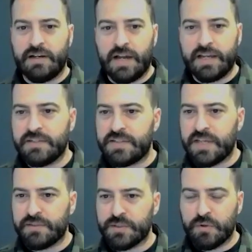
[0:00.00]
I can
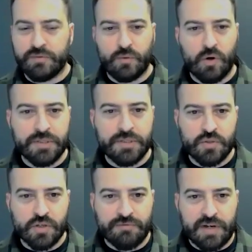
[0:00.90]
take this one if you want me to,
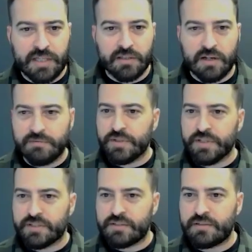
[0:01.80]
Jeff. I loved
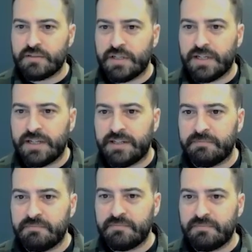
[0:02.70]
this
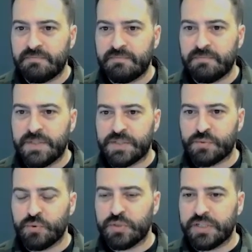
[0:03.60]

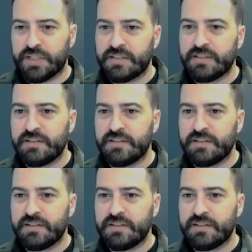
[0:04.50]
ruling.